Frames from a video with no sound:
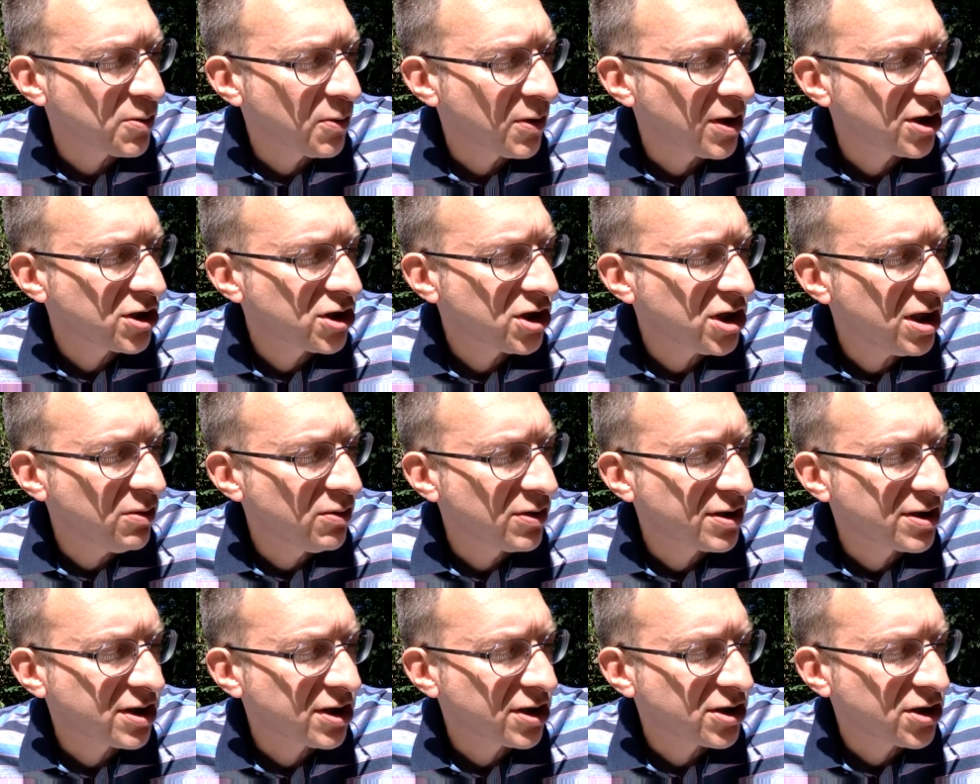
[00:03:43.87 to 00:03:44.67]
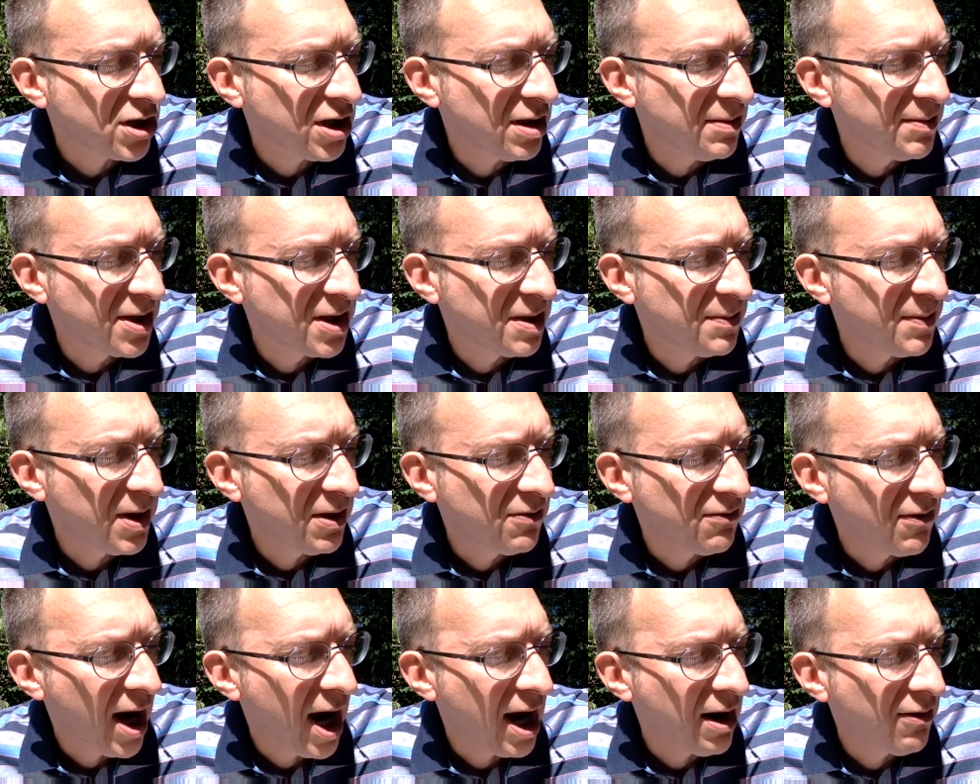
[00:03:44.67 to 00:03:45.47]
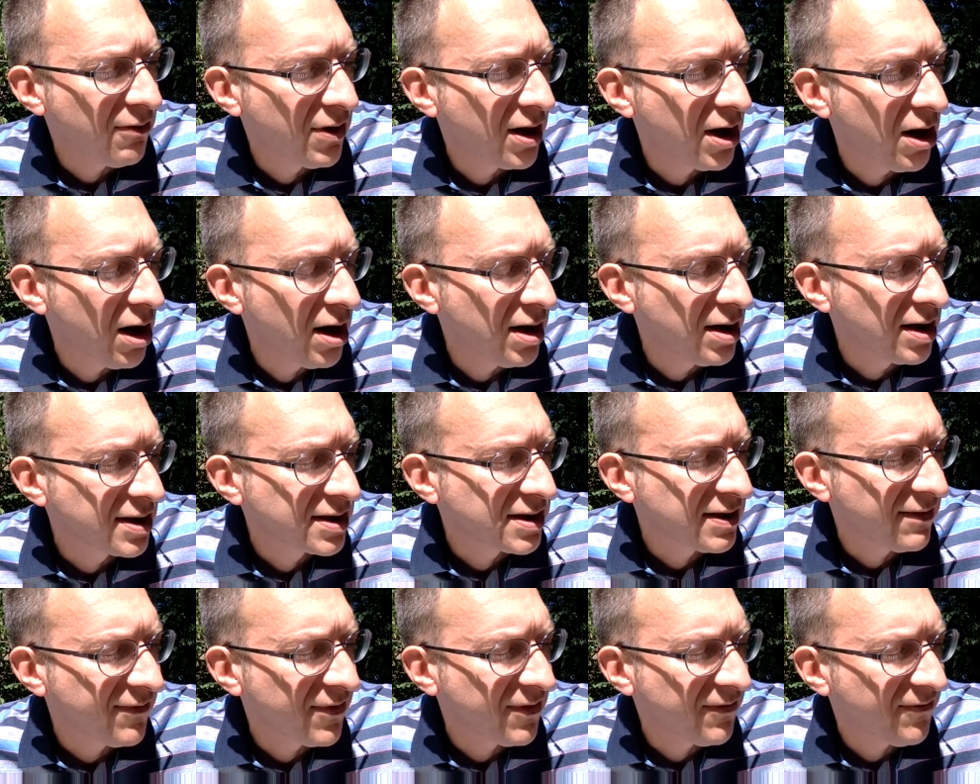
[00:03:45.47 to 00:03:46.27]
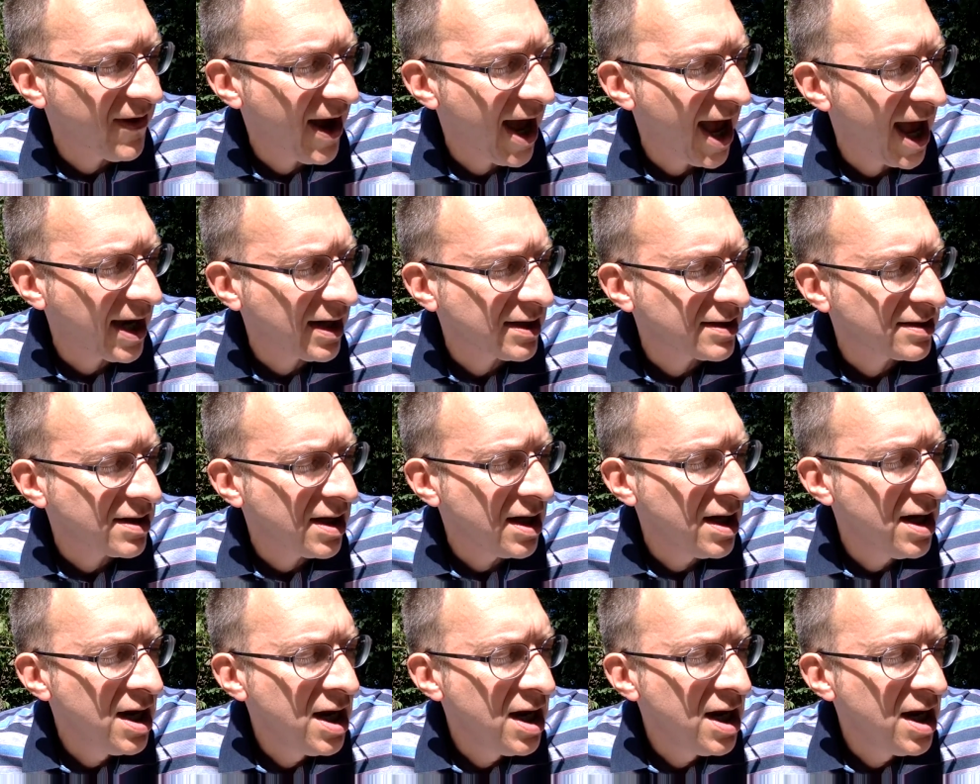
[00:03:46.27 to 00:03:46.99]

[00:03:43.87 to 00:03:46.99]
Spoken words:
where she was determined to be right regardless of the facts.